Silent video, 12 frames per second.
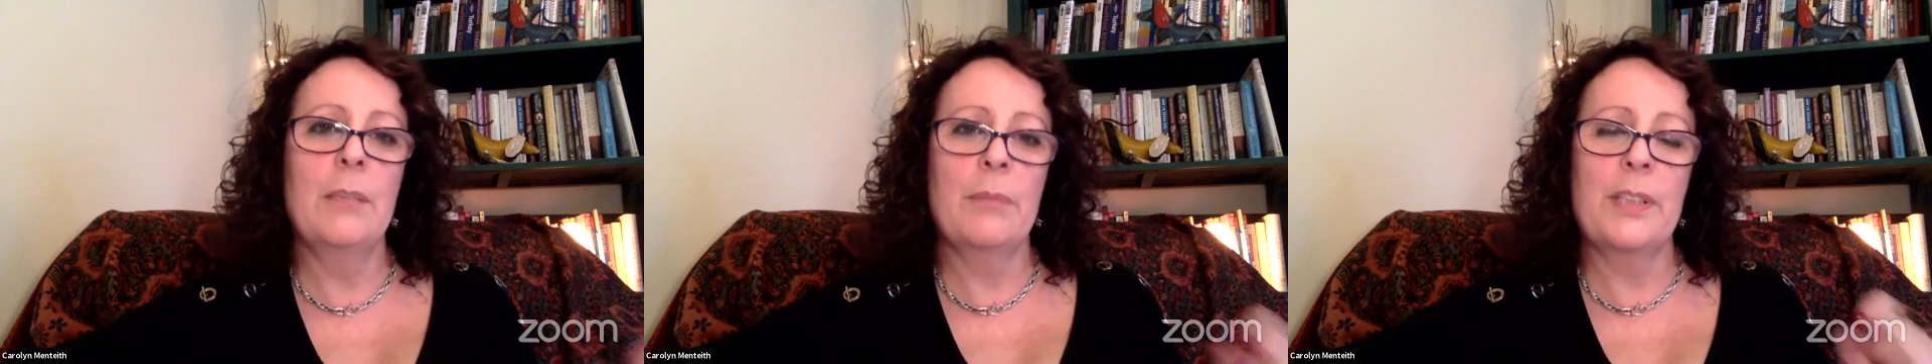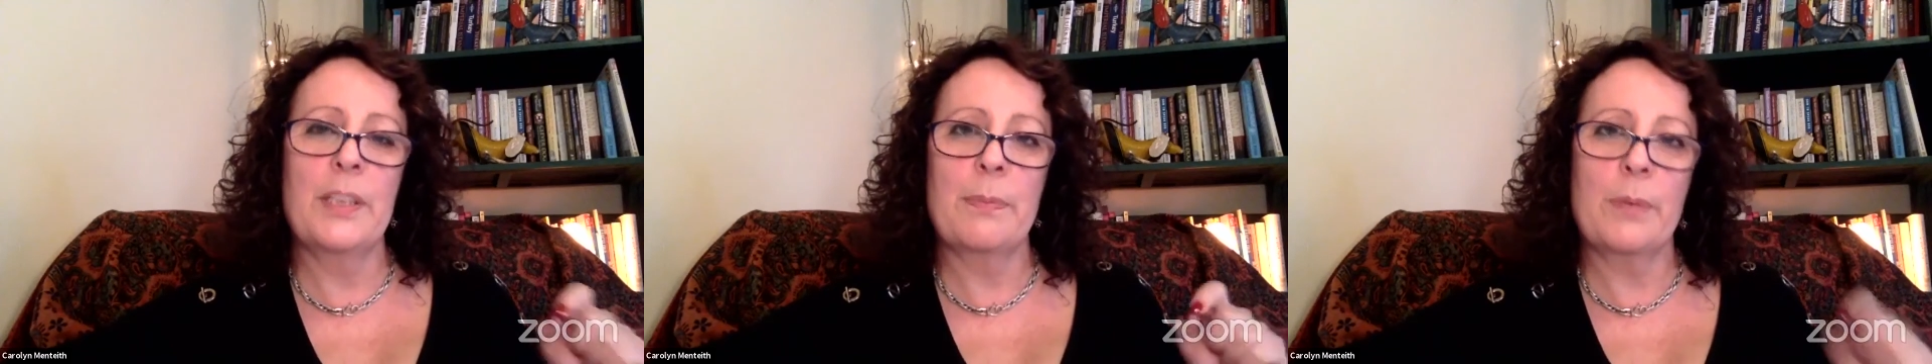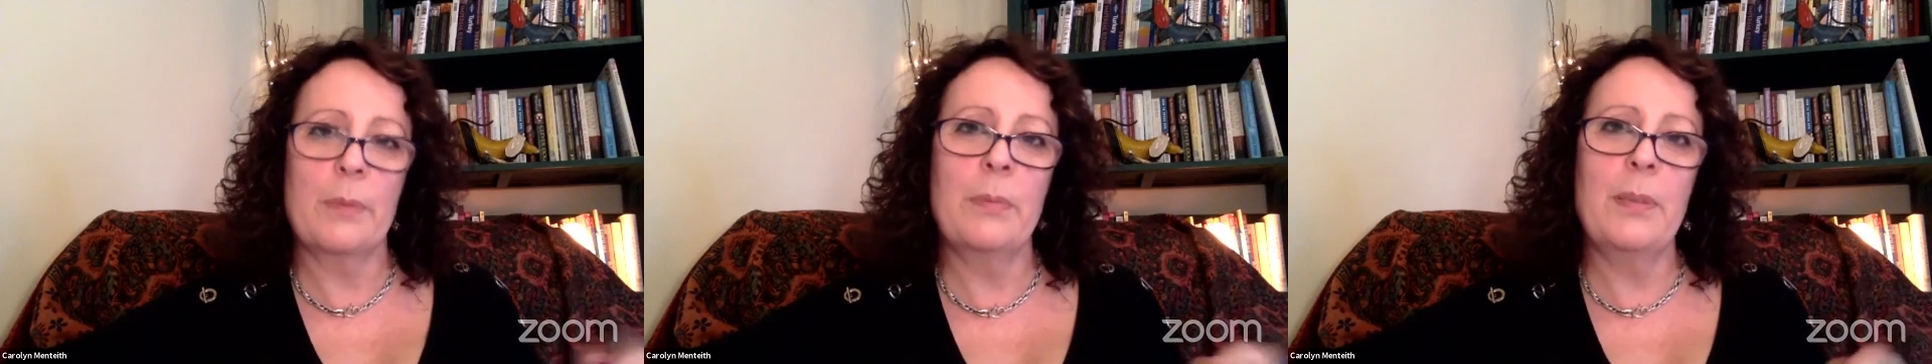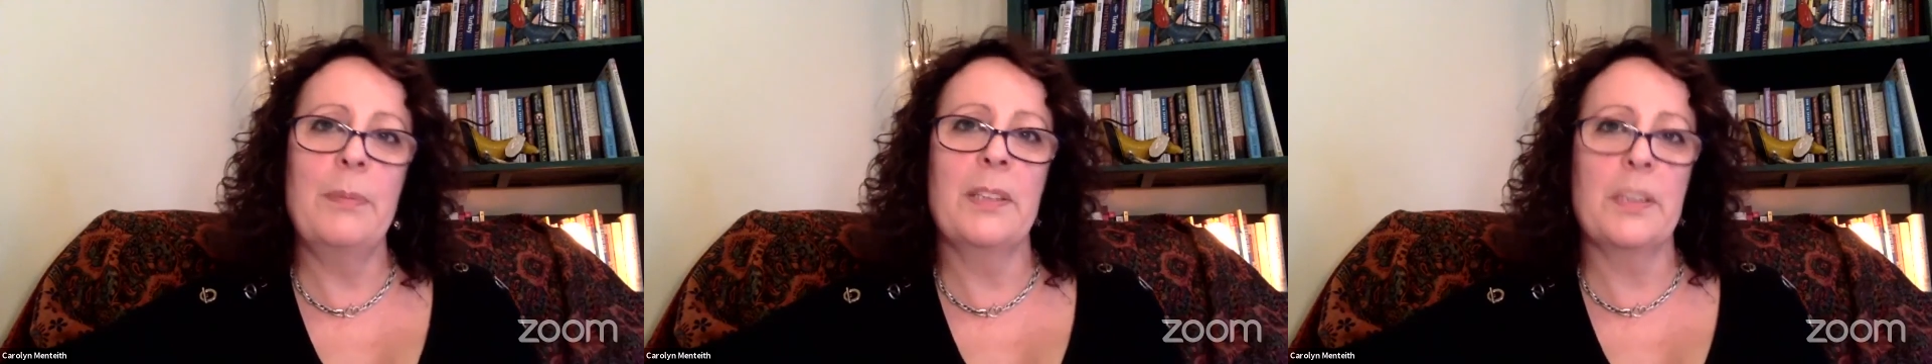but it's
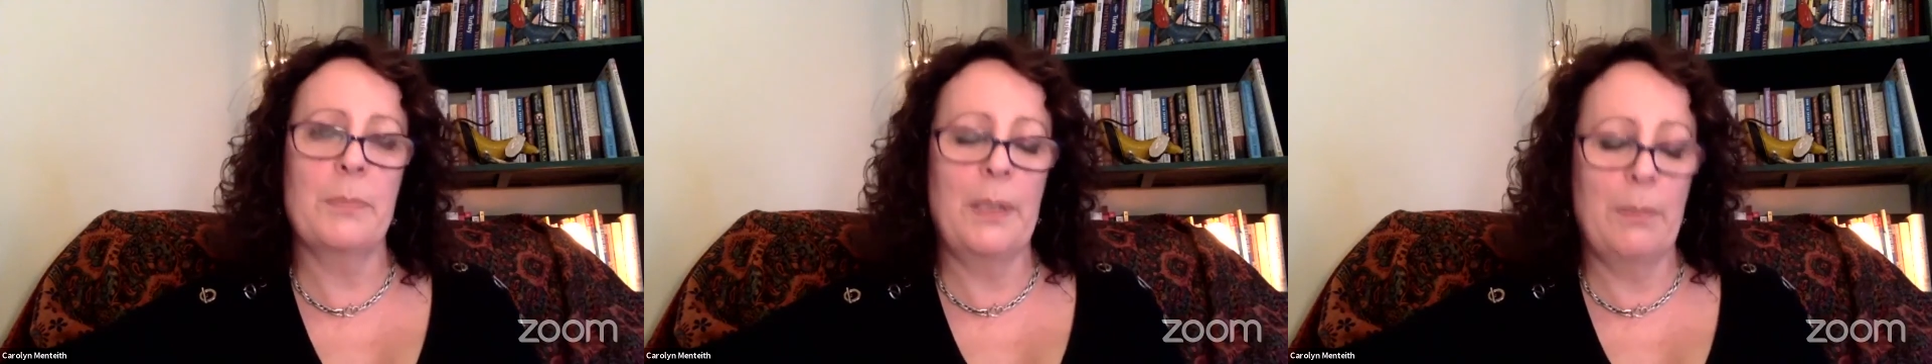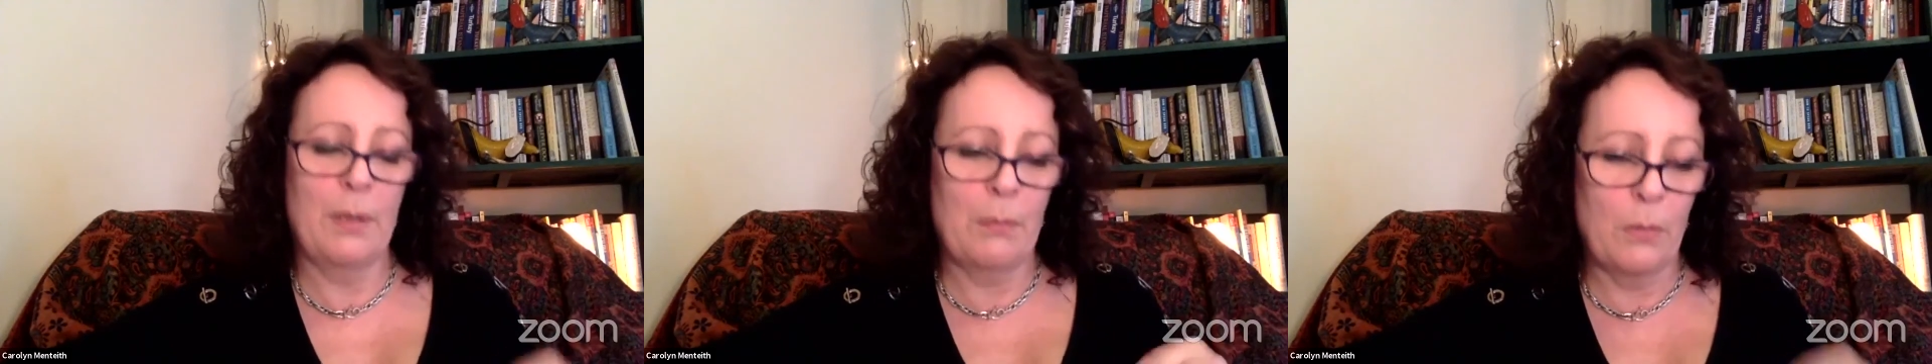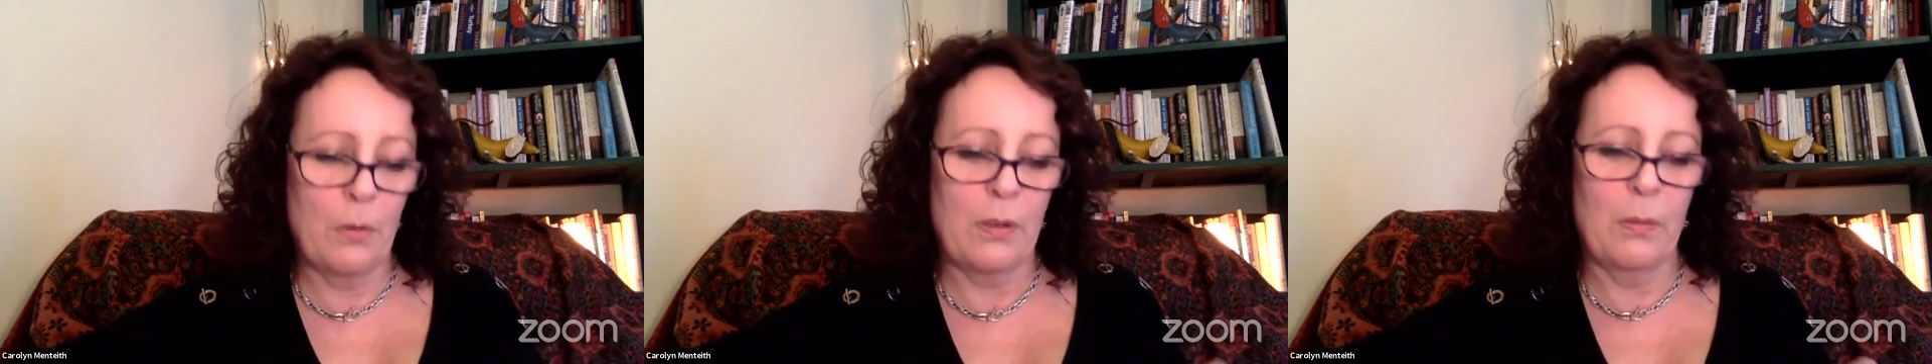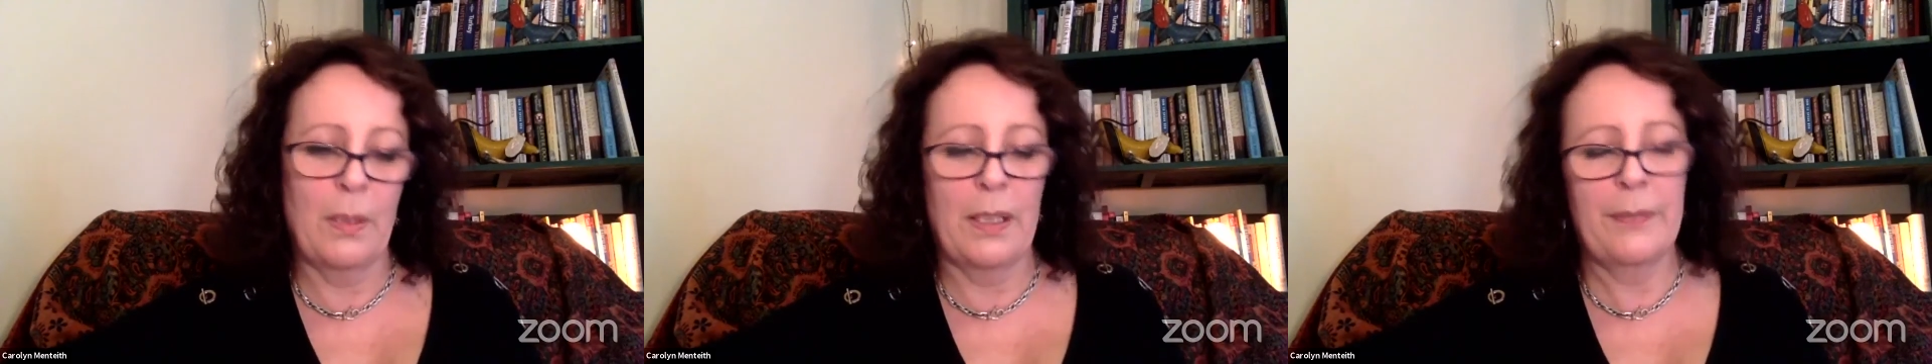probably because people are more
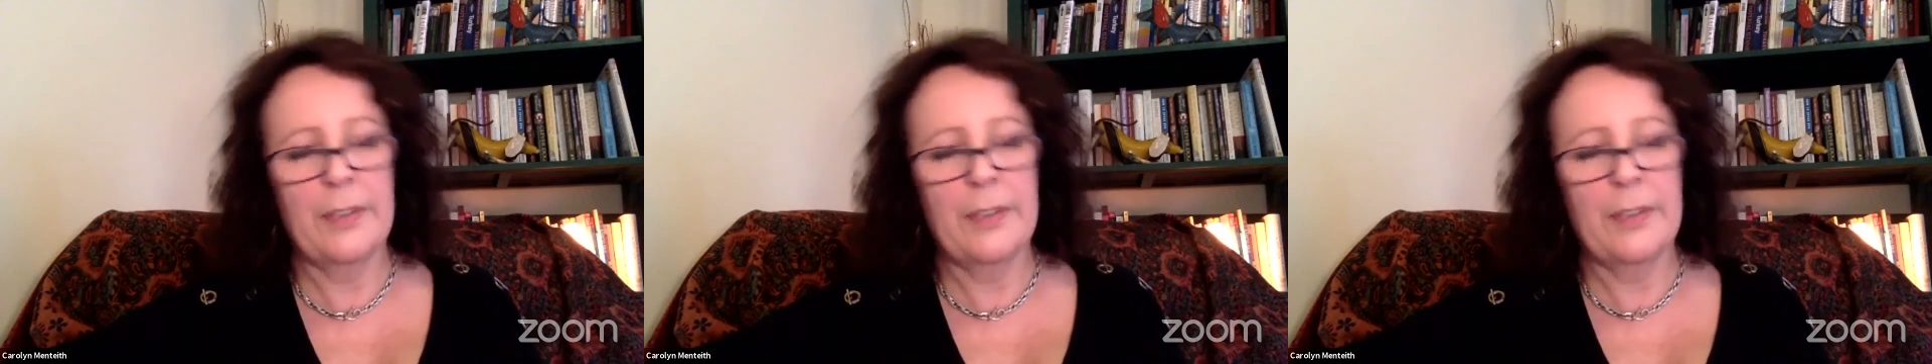aware of